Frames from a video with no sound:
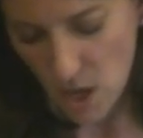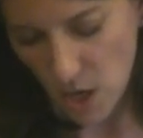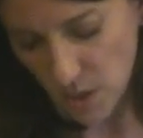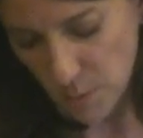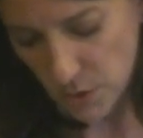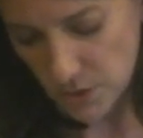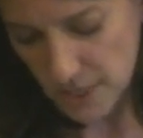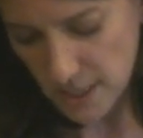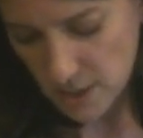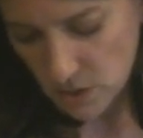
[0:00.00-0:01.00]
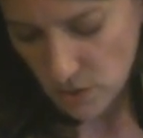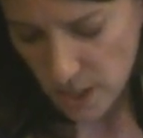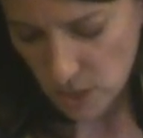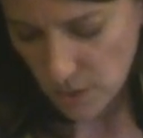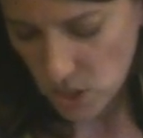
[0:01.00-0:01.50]
all the birthdays,
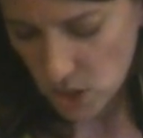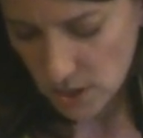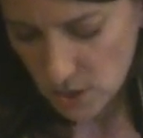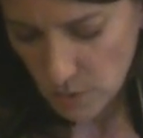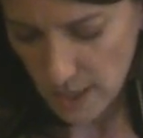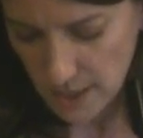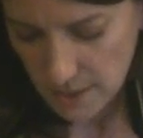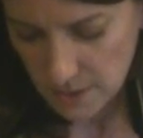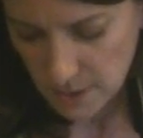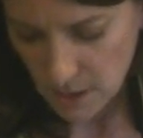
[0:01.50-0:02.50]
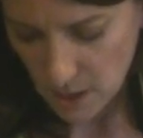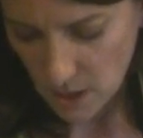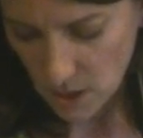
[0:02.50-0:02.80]
graduations, weddings,